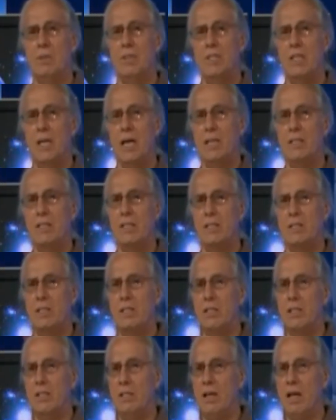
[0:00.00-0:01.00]
Scientists
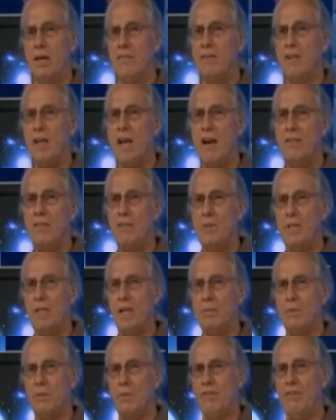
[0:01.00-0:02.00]
have never been
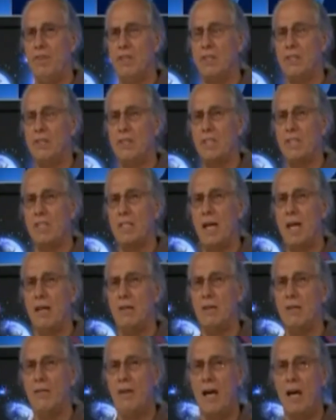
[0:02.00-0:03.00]
able to figure this
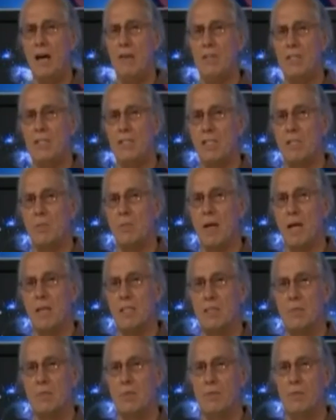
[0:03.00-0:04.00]
out, of how this is
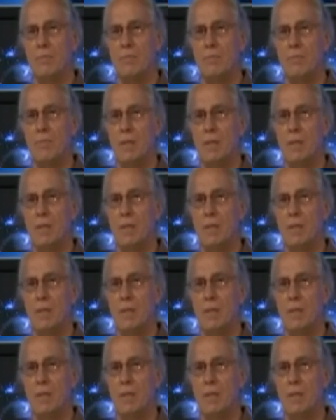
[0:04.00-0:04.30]
possible.